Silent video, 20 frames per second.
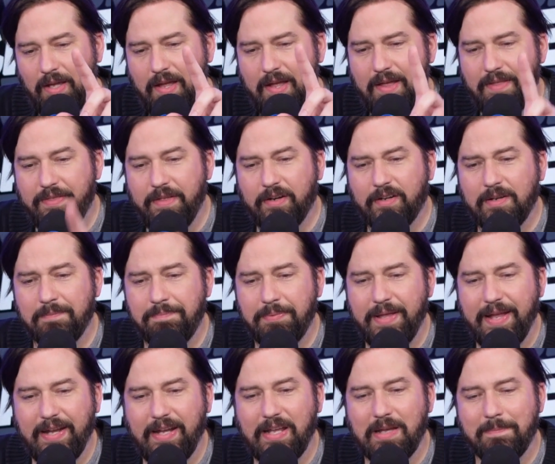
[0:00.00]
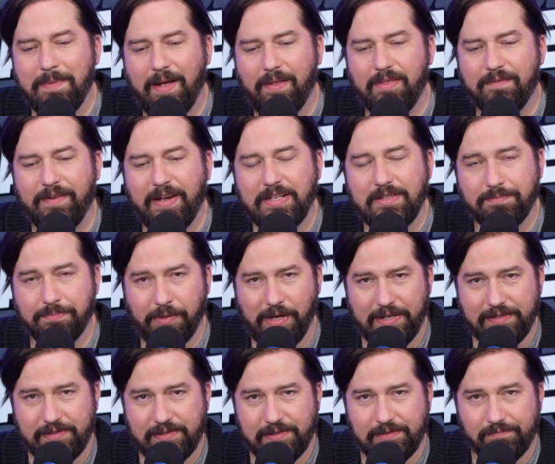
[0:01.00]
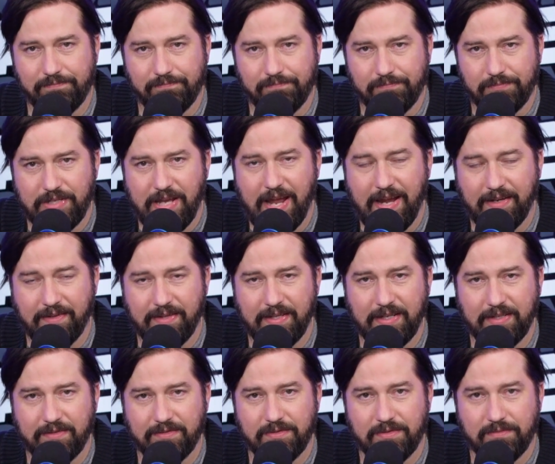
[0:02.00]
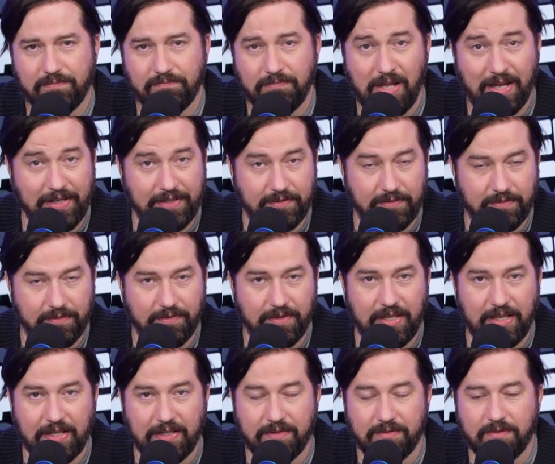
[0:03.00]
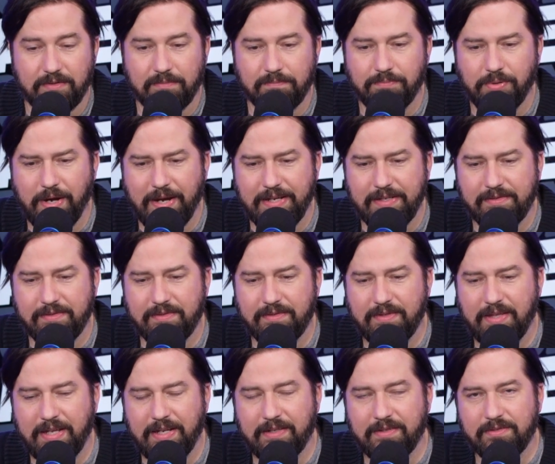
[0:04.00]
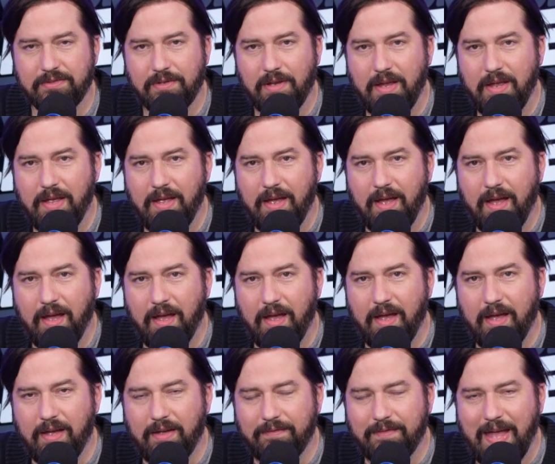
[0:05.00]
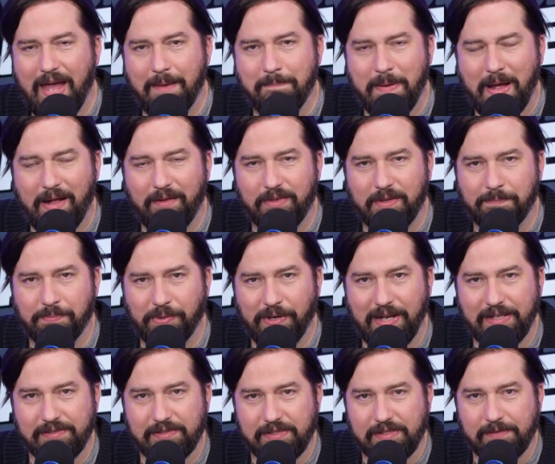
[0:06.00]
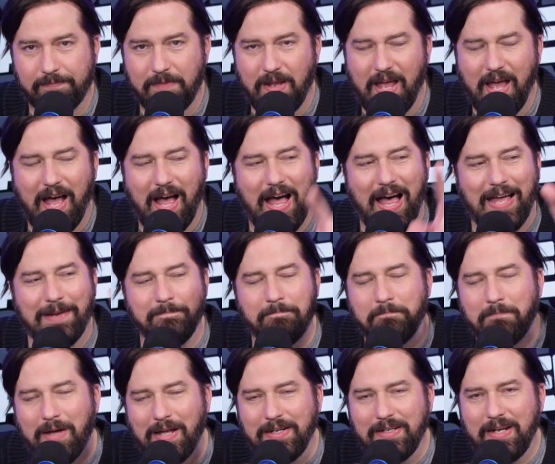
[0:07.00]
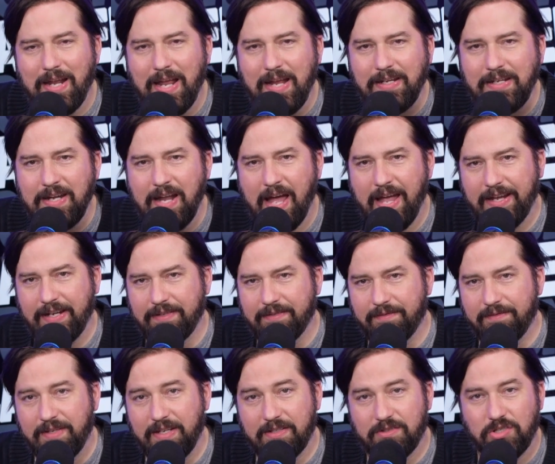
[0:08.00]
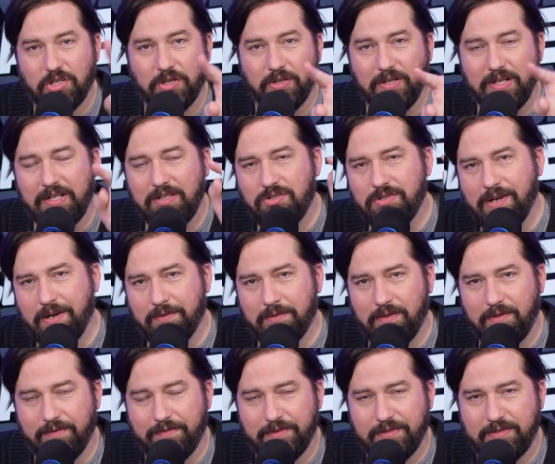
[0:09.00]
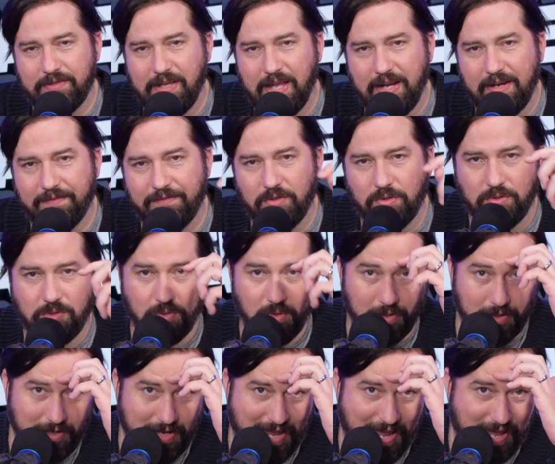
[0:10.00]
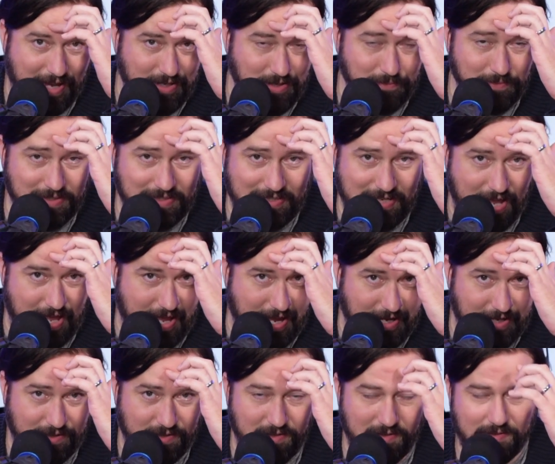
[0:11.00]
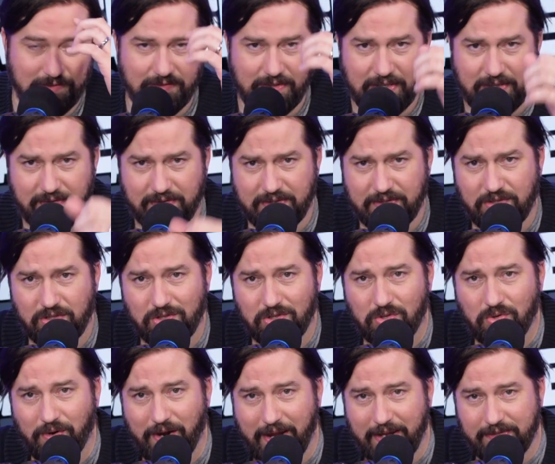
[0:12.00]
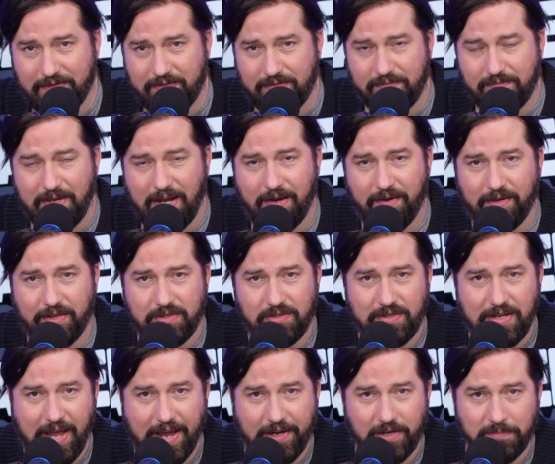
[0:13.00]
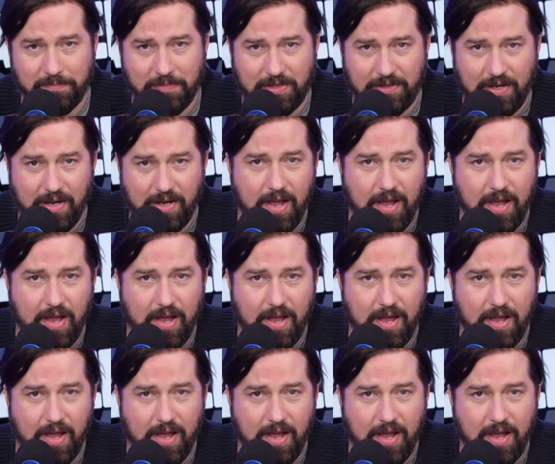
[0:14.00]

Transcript: They're complaining about the vice president saying things, nice things, praise things about the president. On Monday night, the Attorney General of the state of New York had to resign in disgrace, Eric Schneiderman.